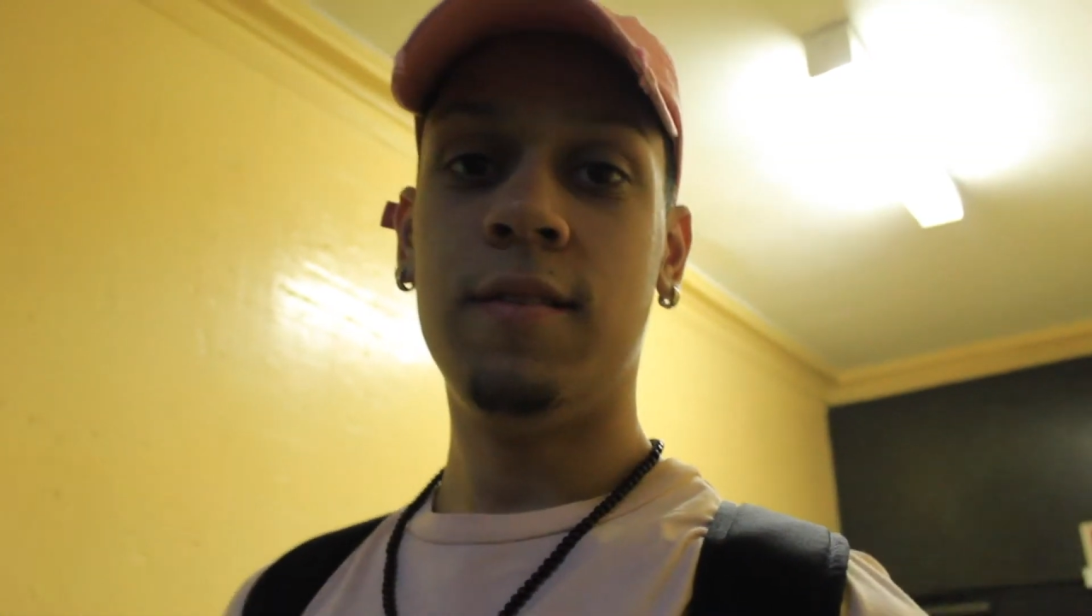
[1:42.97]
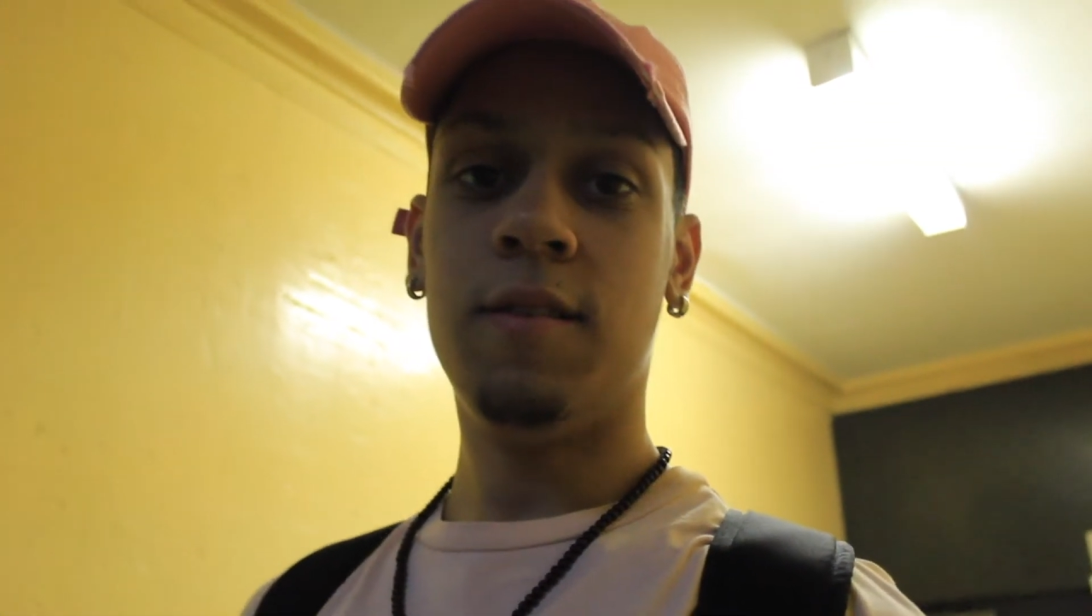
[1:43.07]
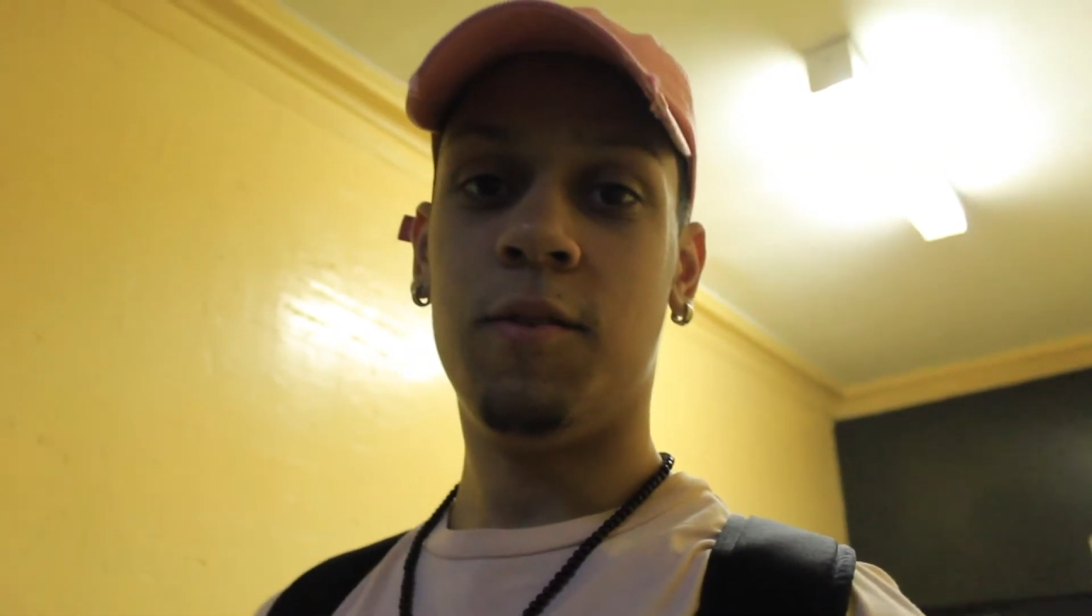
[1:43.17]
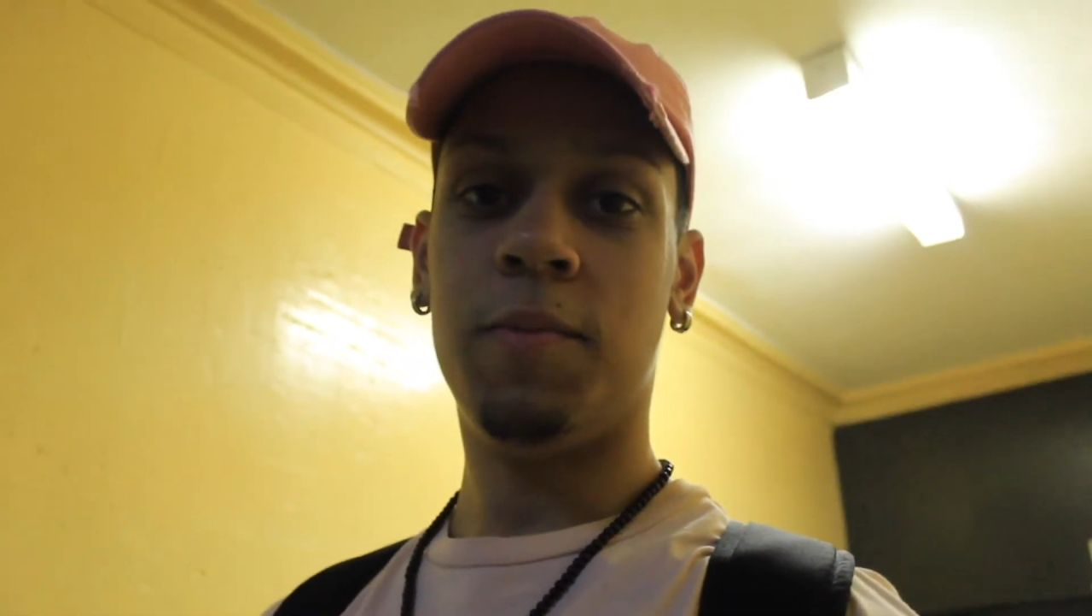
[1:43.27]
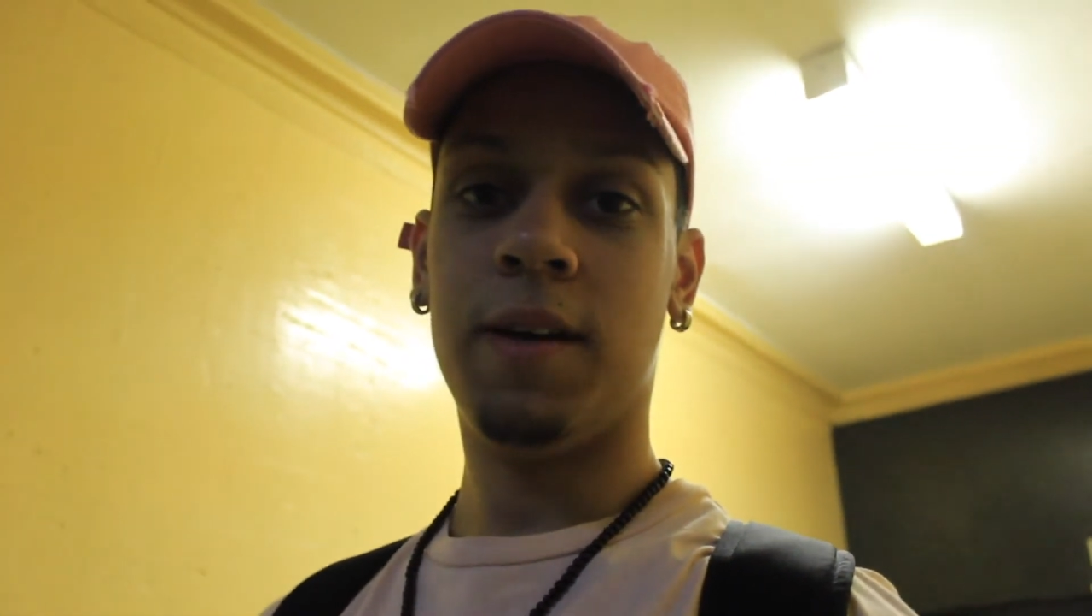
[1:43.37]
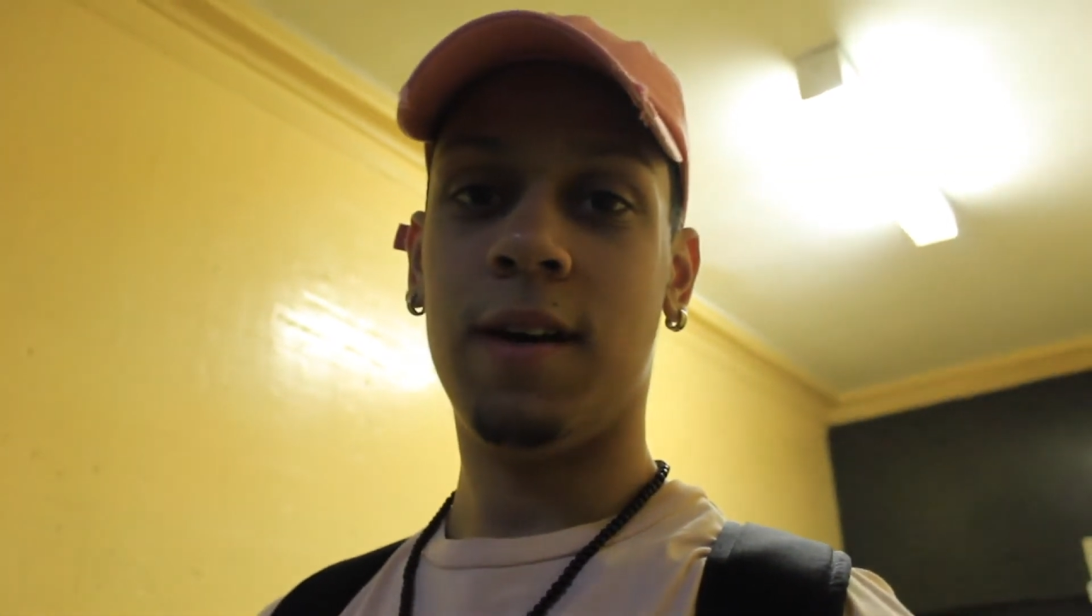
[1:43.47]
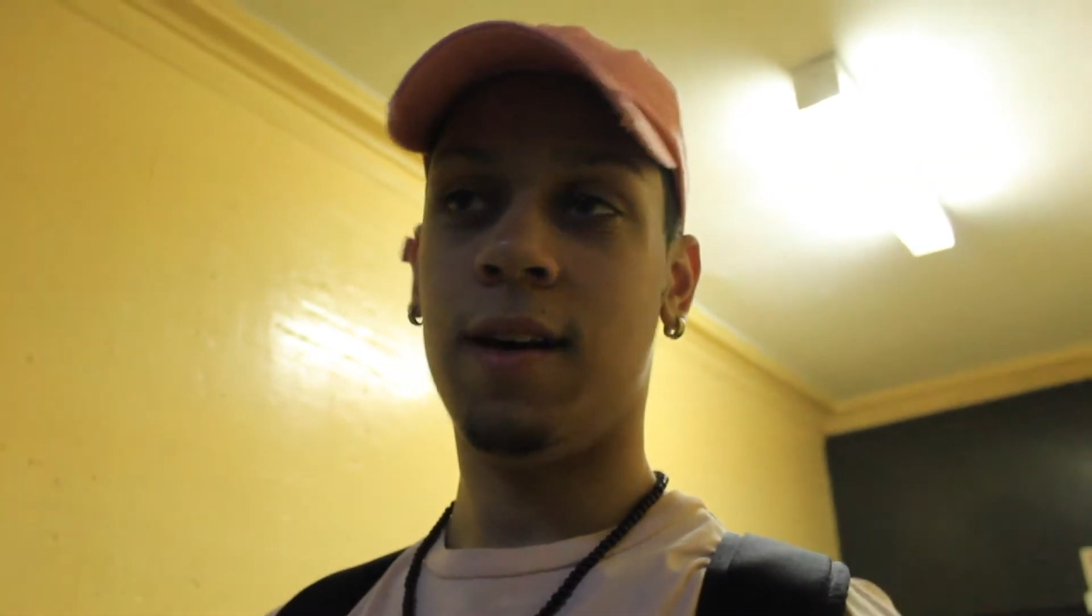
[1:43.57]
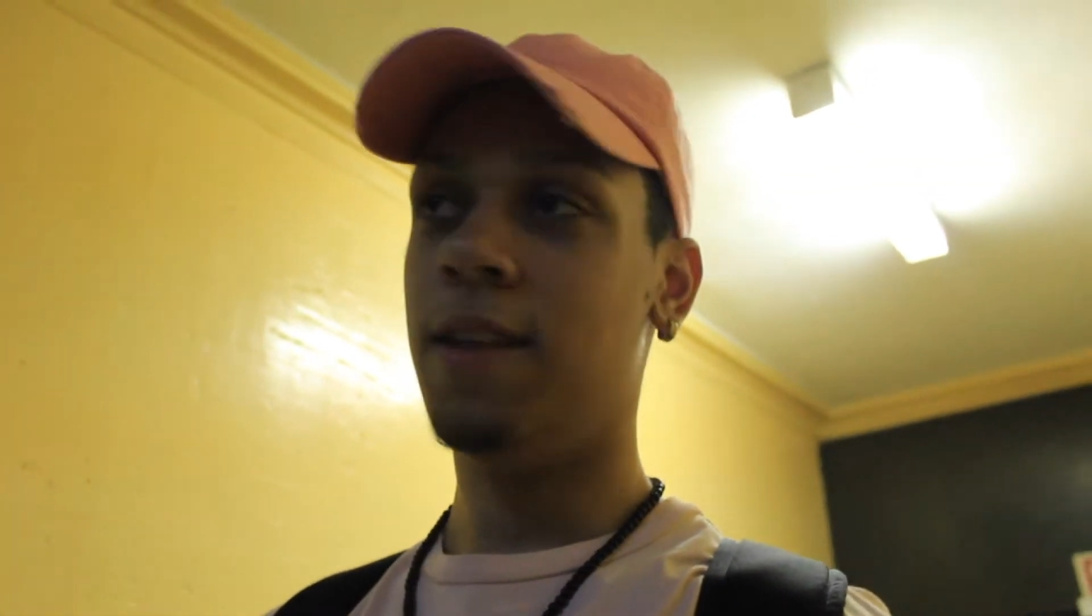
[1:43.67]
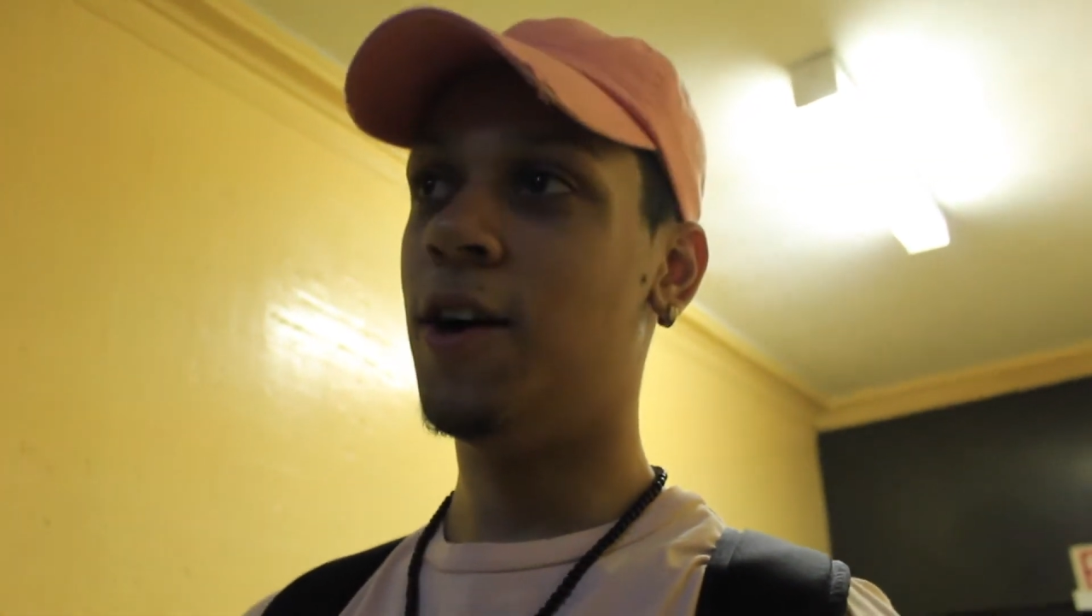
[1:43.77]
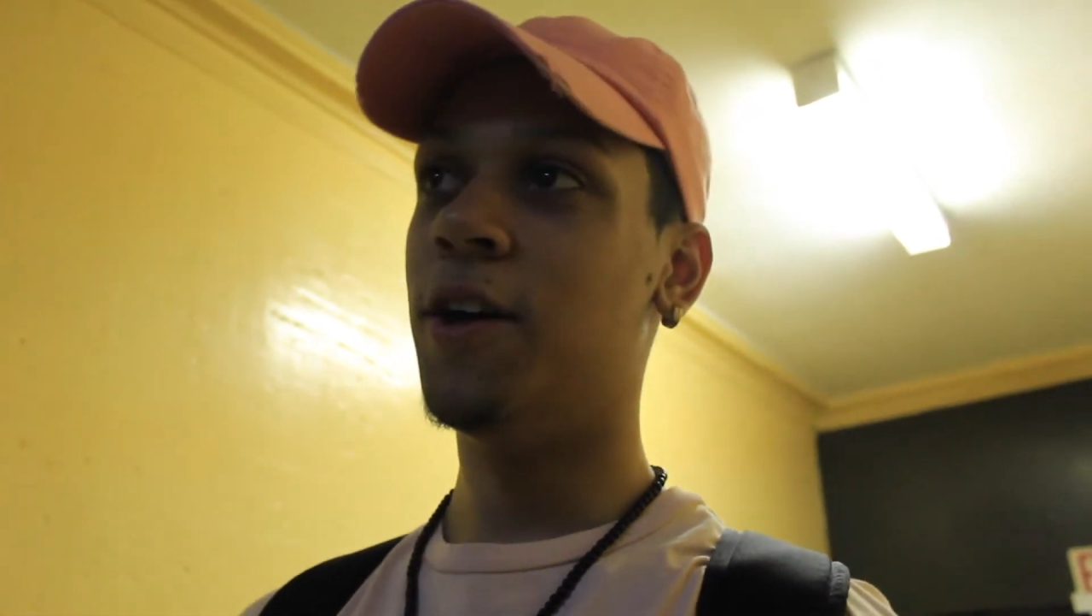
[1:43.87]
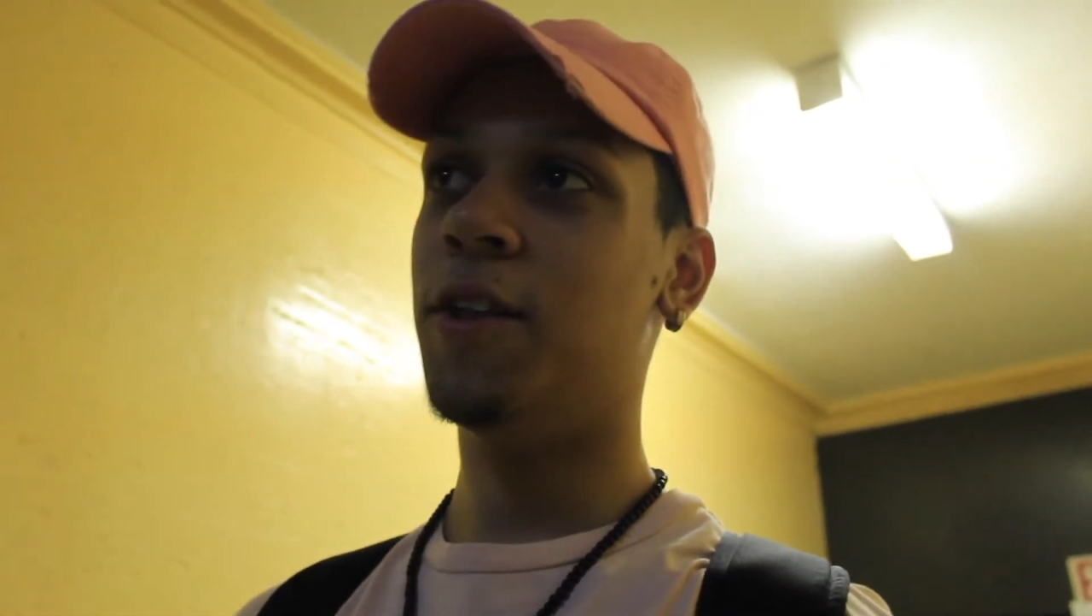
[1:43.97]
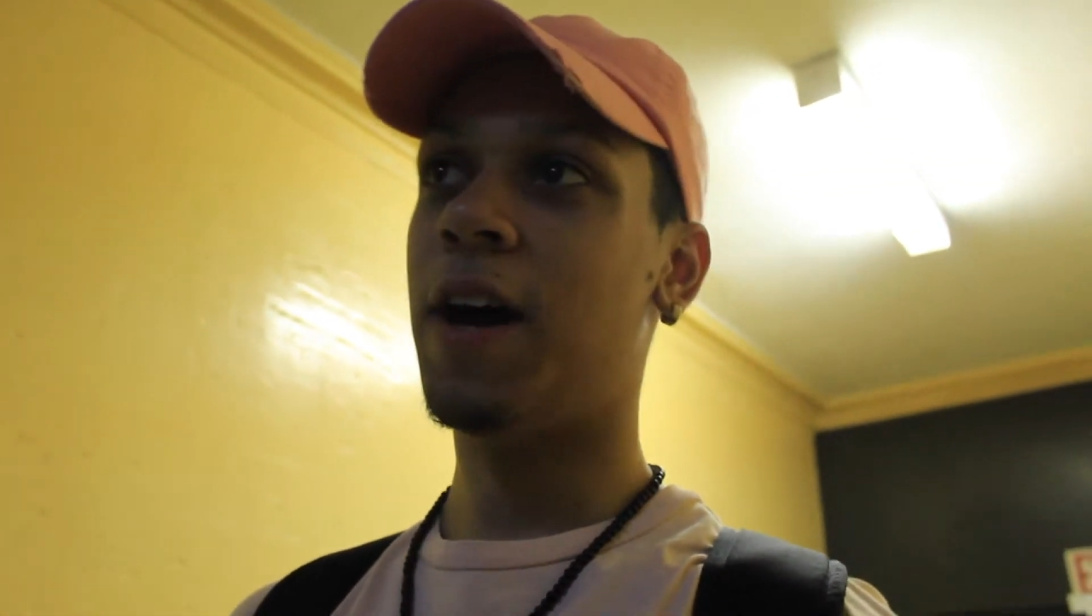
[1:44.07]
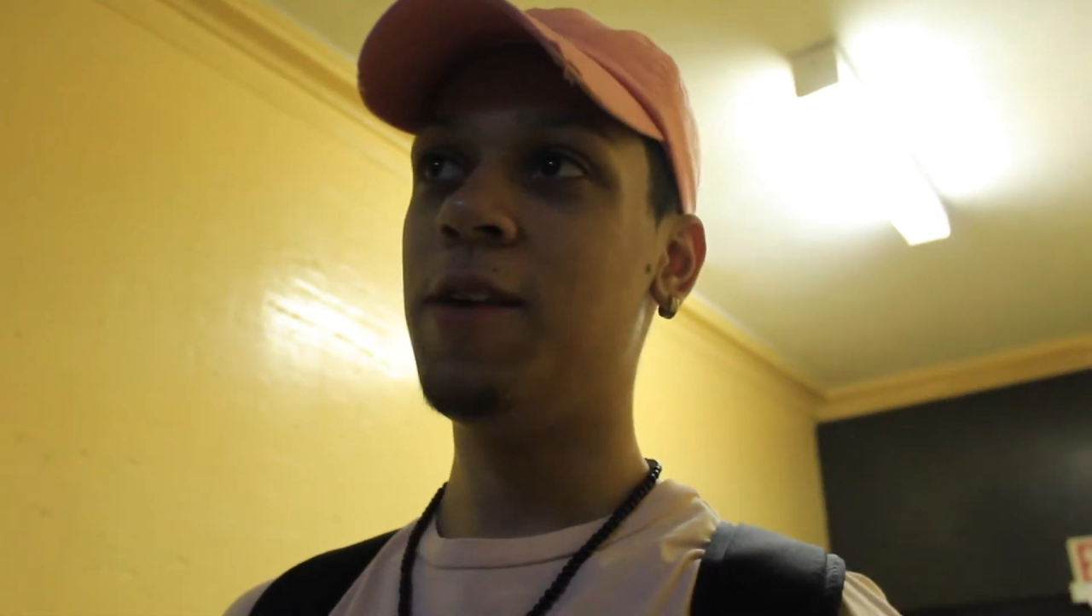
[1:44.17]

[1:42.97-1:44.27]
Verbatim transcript: Oh my god.